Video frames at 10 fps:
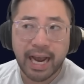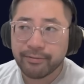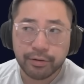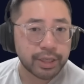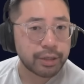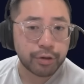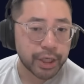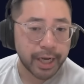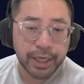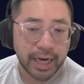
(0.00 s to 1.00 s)
after huge
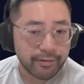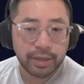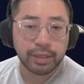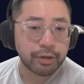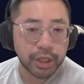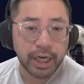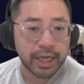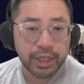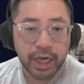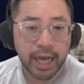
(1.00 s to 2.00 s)
change after huge
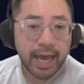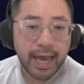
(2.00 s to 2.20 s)
change.